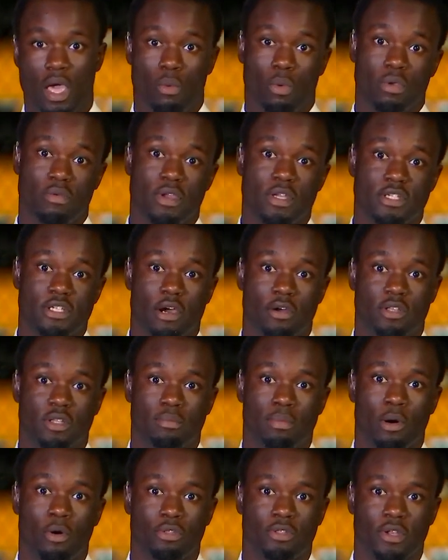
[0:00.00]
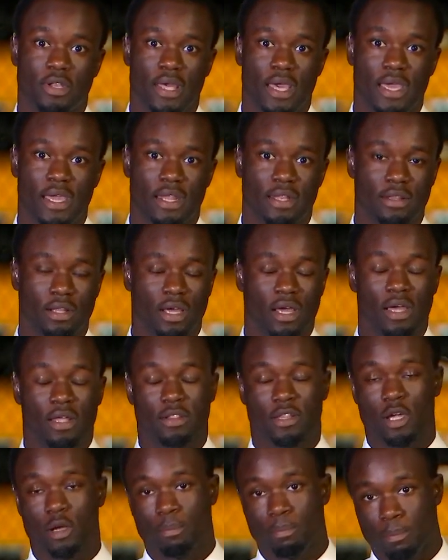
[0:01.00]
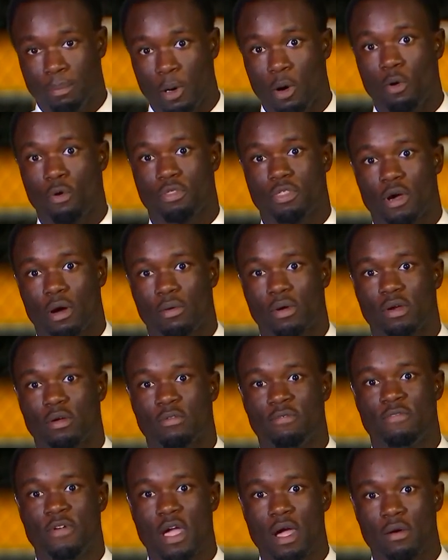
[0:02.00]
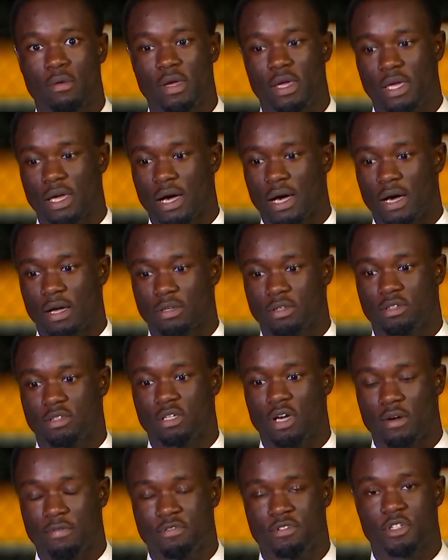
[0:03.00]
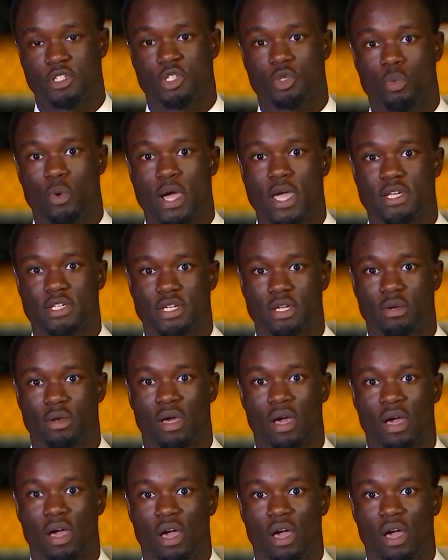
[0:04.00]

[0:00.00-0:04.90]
We reached out to both today, and they both are in a very uh, tough situation,